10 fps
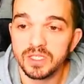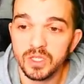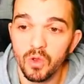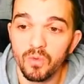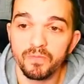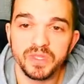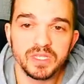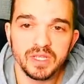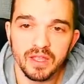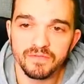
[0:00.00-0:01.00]
so
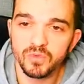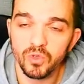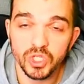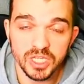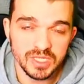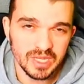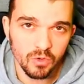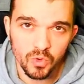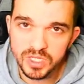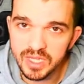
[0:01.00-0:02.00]
these gloves will just
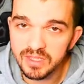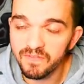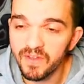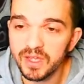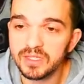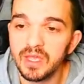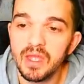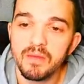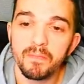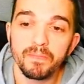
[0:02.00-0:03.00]
increase that effect,
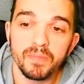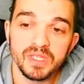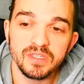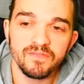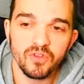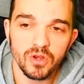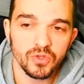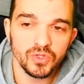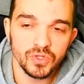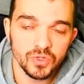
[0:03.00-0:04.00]
but if you are
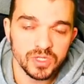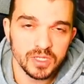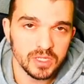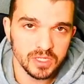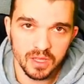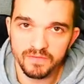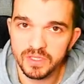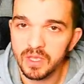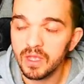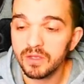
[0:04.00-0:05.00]
not using these
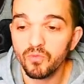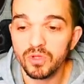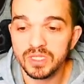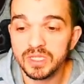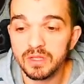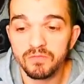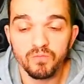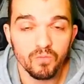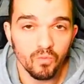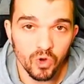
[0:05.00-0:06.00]
gloves, will still
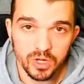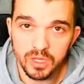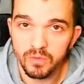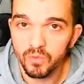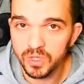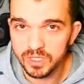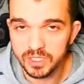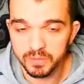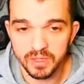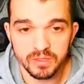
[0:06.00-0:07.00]
work with
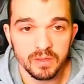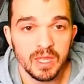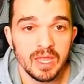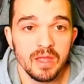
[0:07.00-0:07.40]
this build.